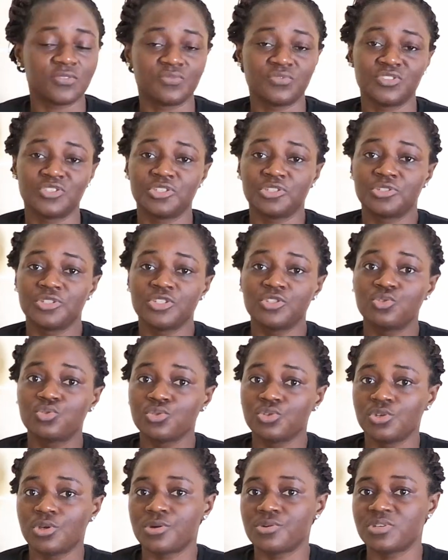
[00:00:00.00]
If you didn't
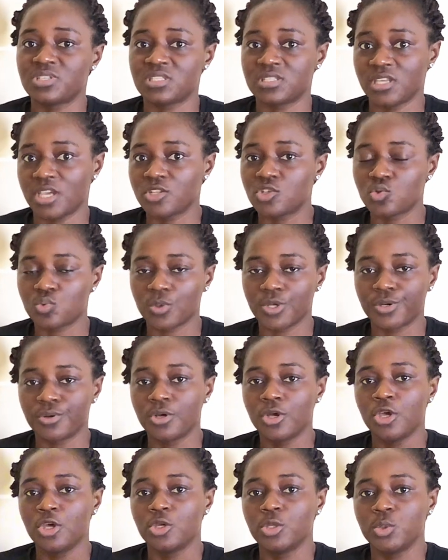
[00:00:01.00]
do your research well,